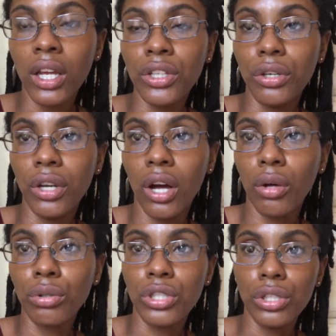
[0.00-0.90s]
You
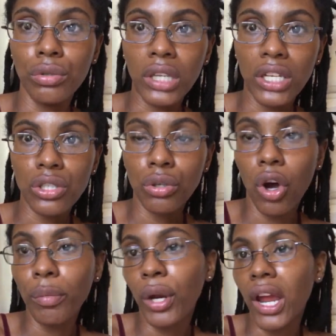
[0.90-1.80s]
know, do you need to
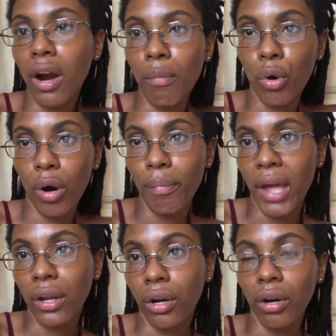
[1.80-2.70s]
comb your hair more or
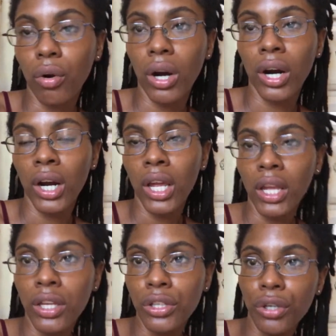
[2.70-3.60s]
better, or
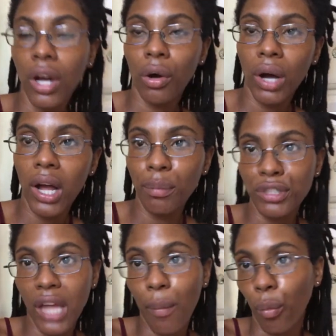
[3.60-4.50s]

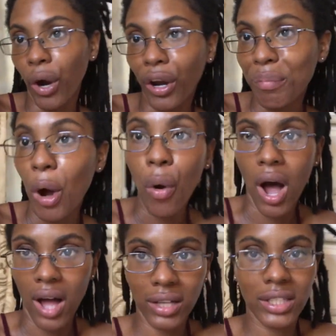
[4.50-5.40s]
stop wearing
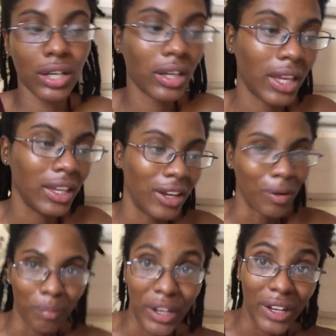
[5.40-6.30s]
mohawks
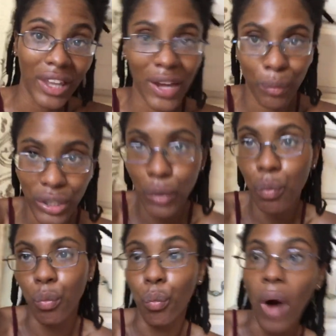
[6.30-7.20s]
and being like really
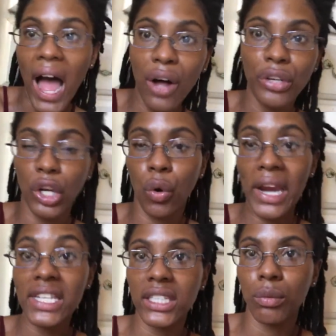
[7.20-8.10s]
wild and
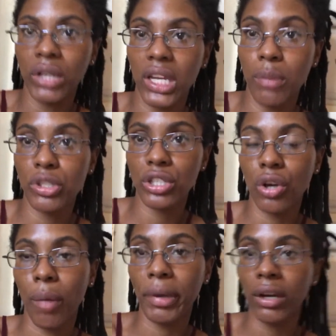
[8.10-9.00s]
crazy when it comes to
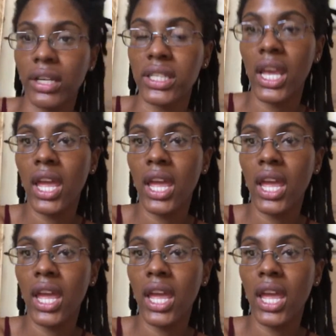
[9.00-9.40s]
your appearance?